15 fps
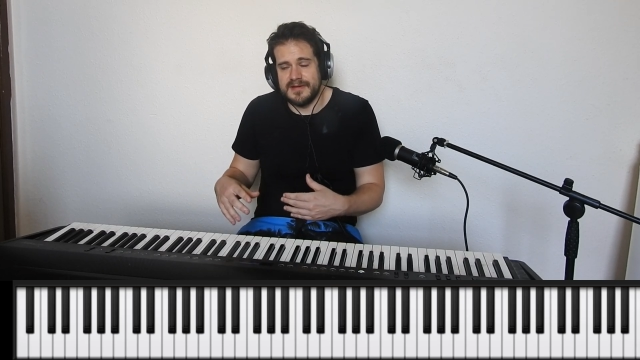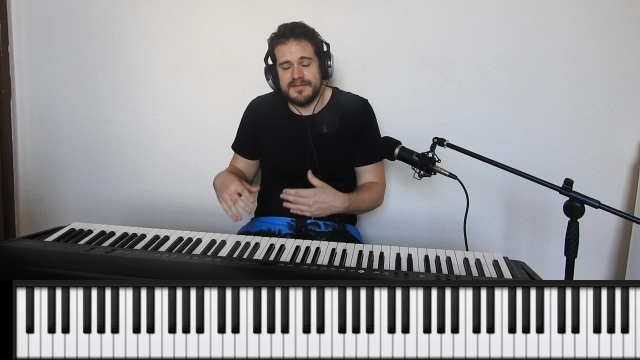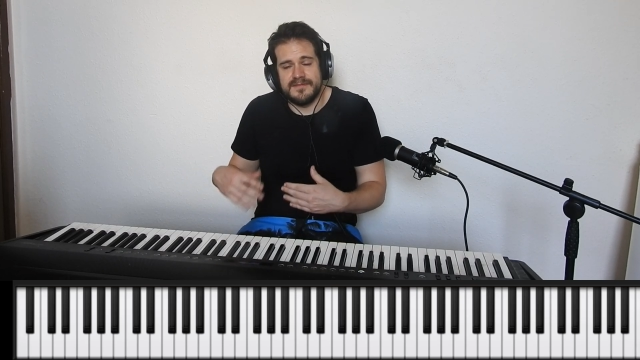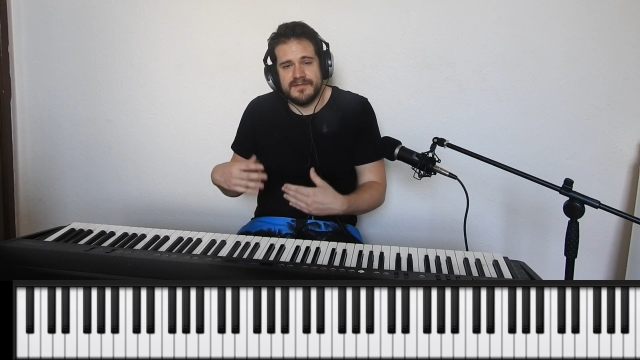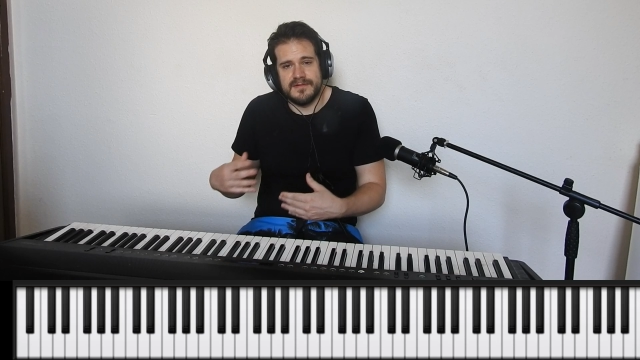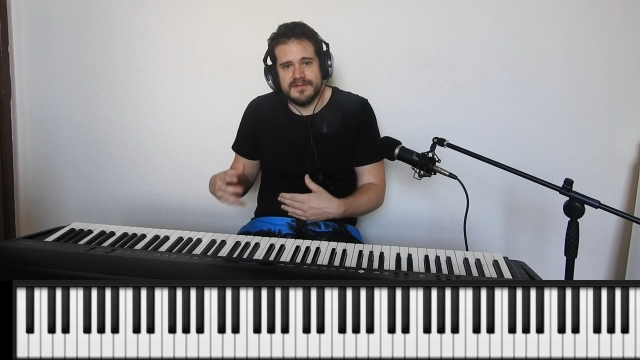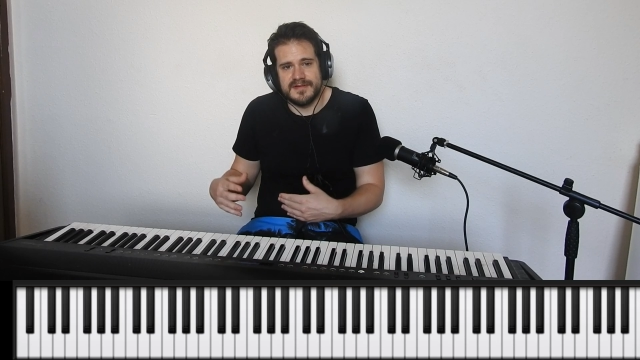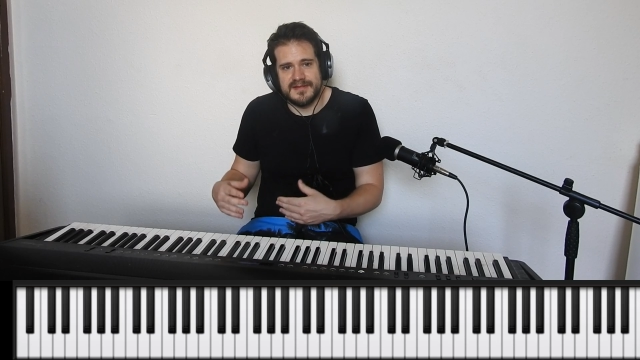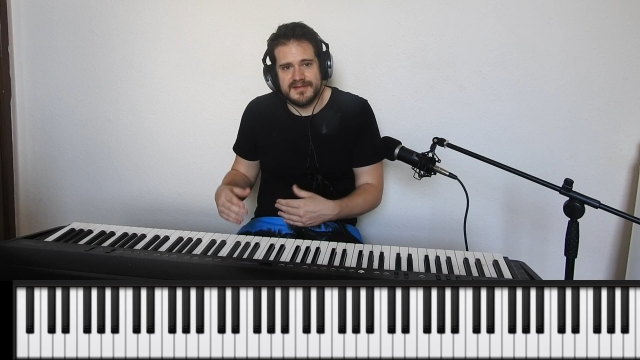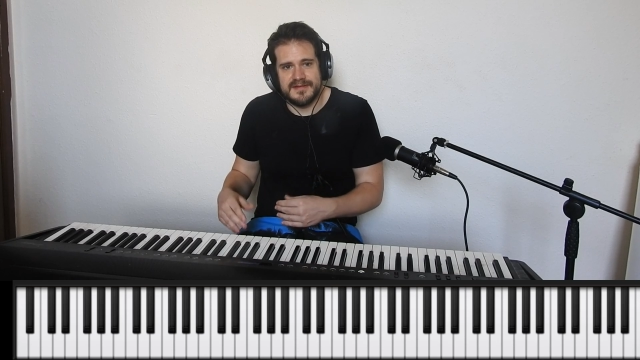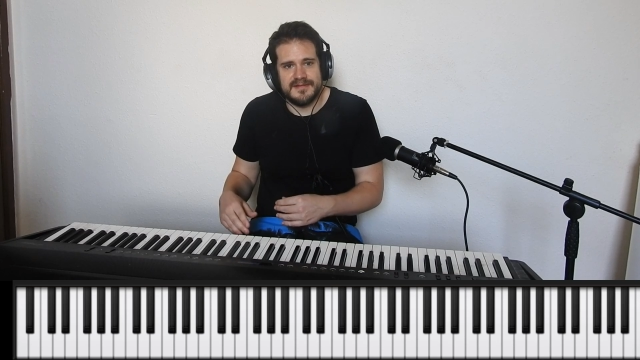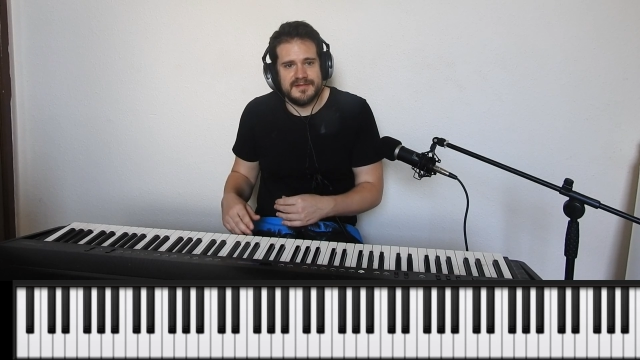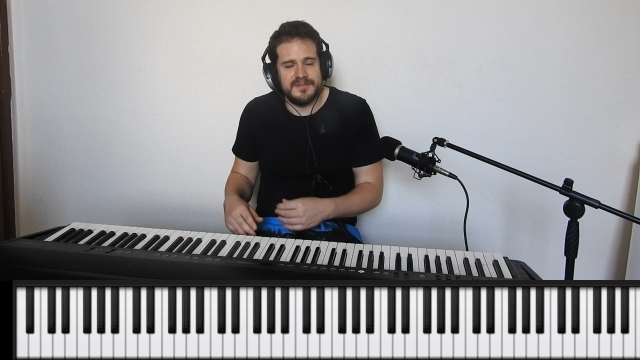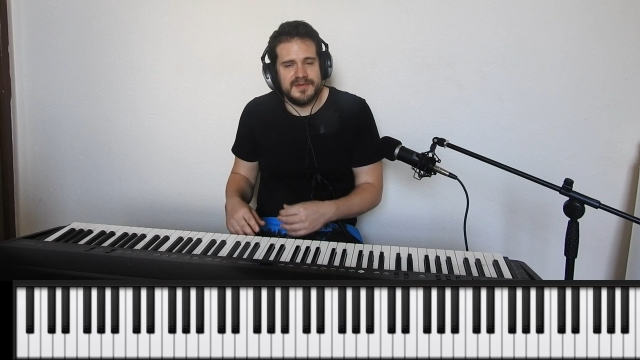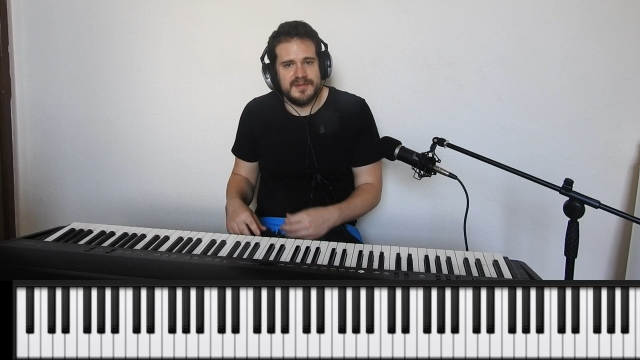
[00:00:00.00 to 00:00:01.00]
forces
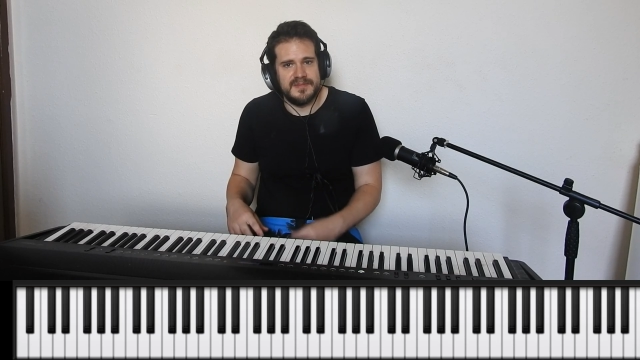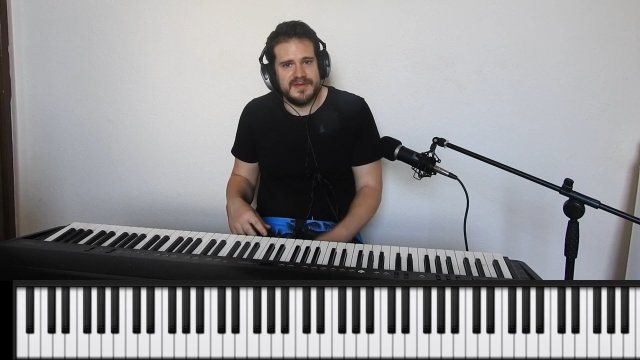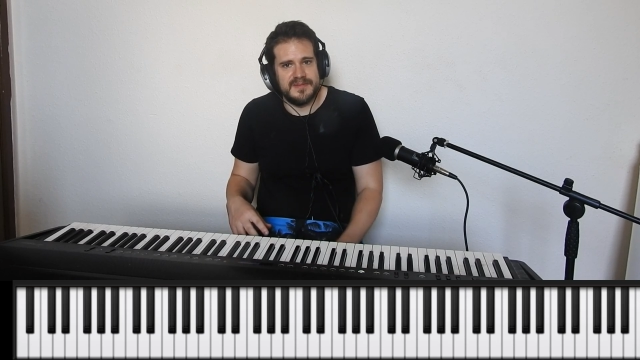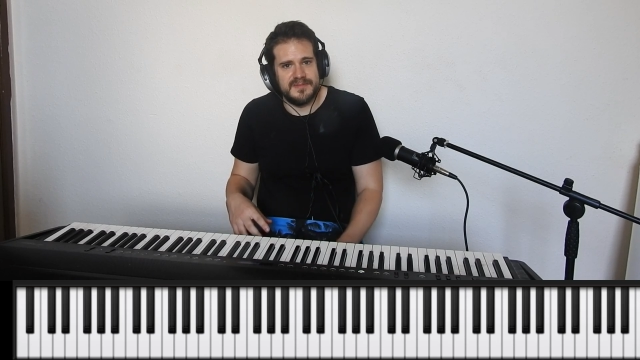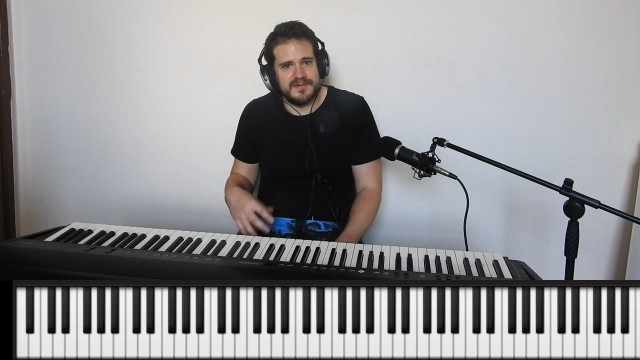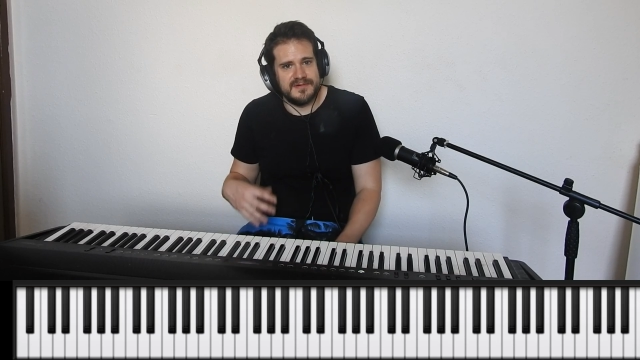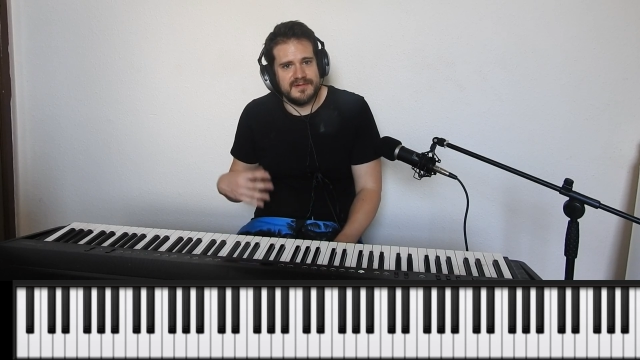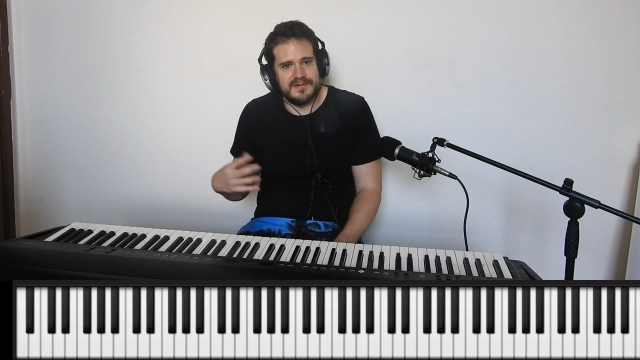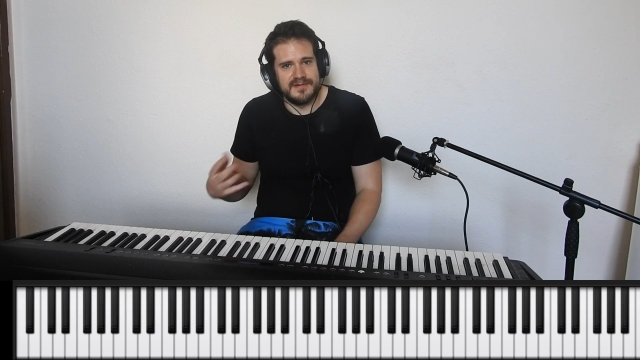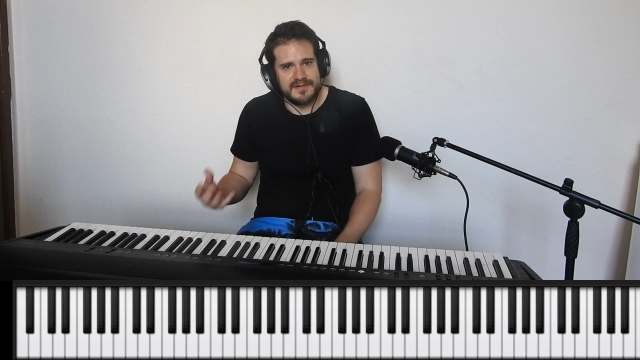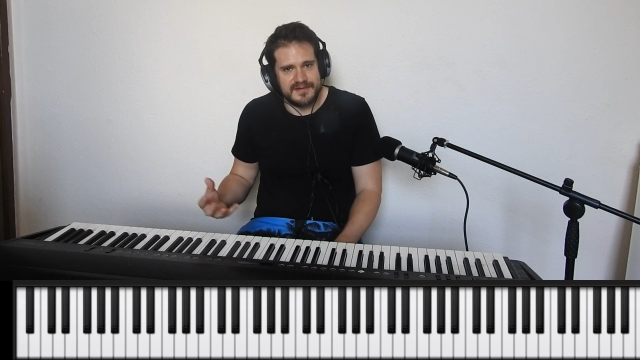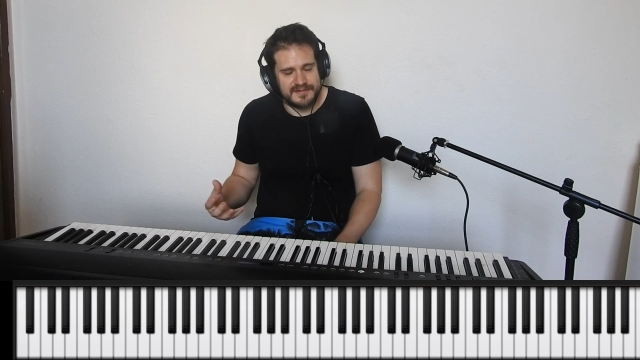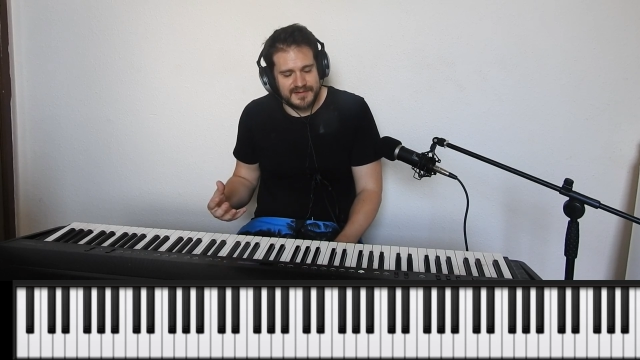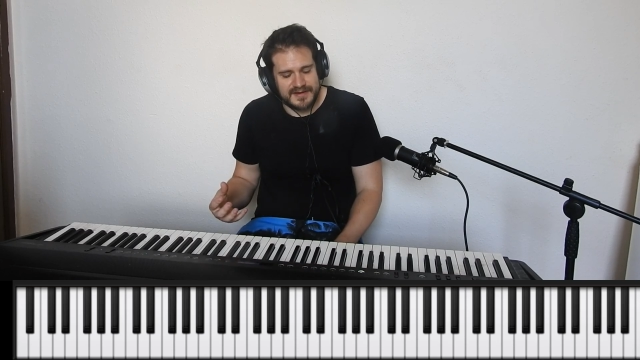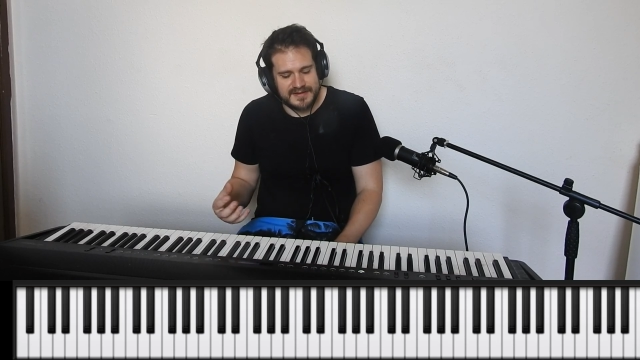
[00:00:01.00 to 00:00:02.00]
you to be a bit more
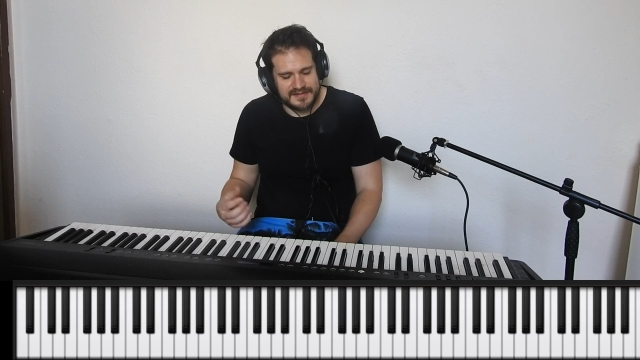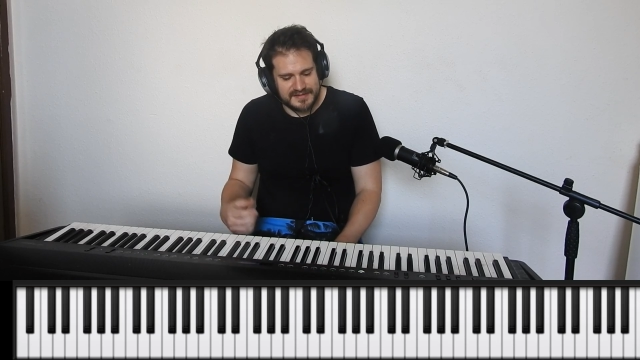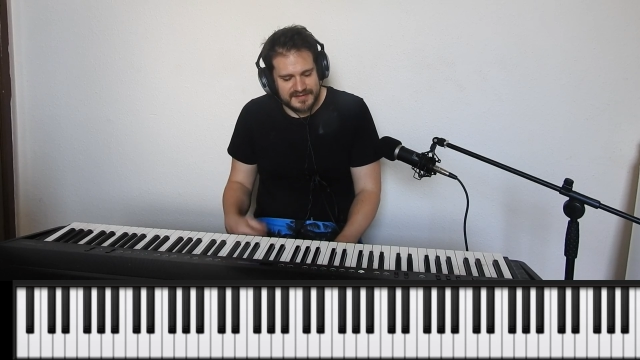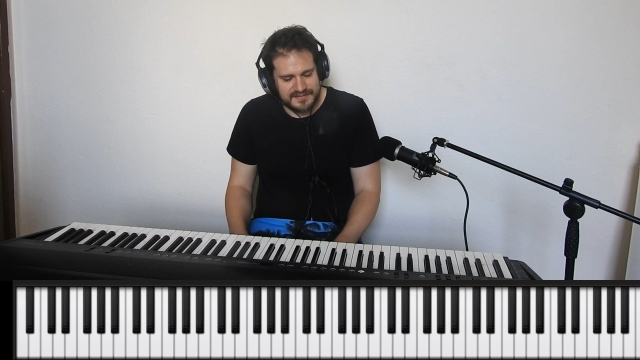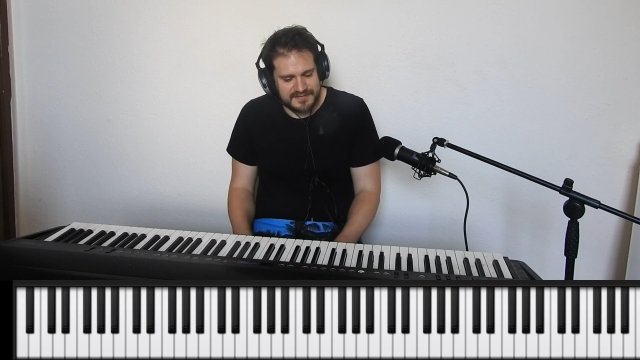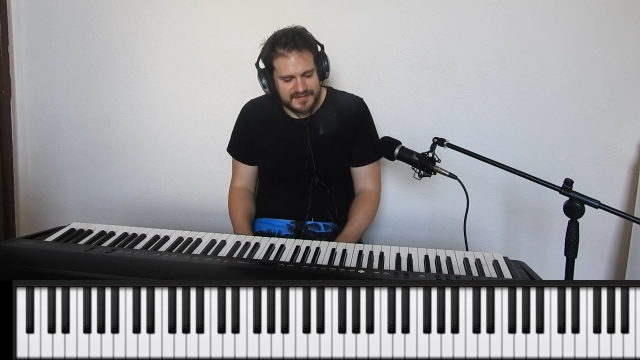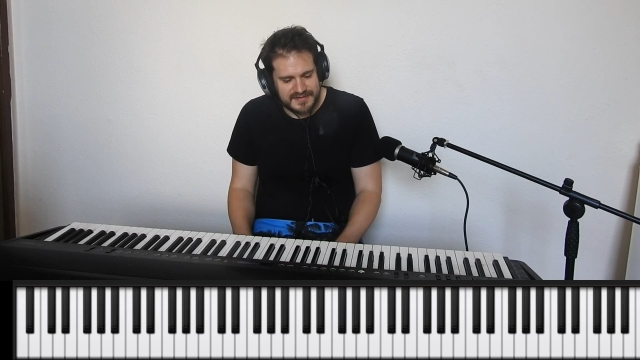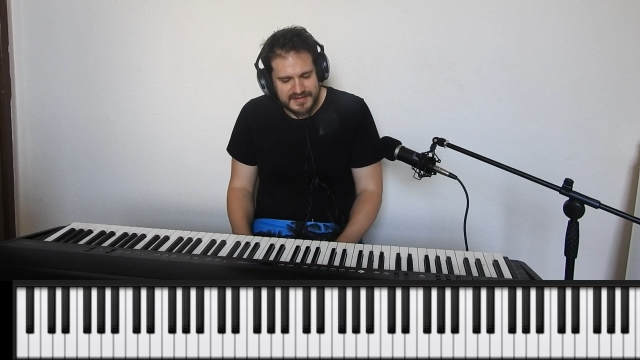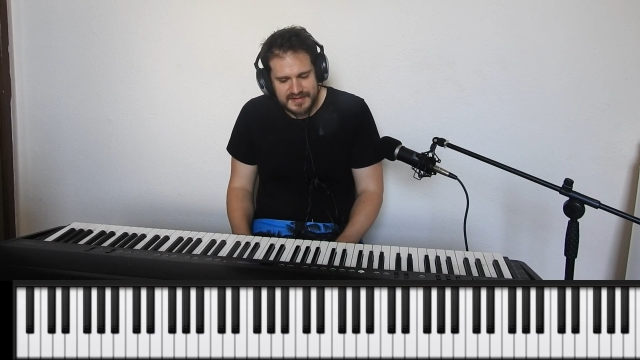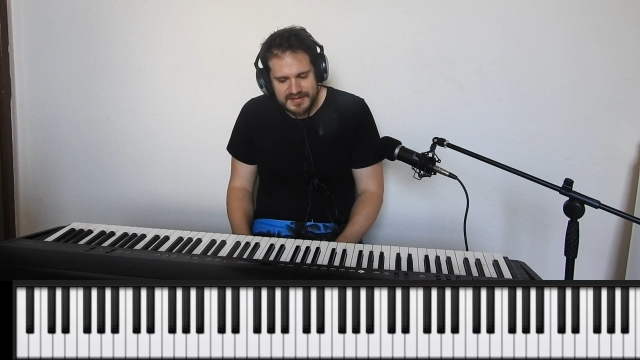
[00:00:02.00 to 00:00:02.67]
creative.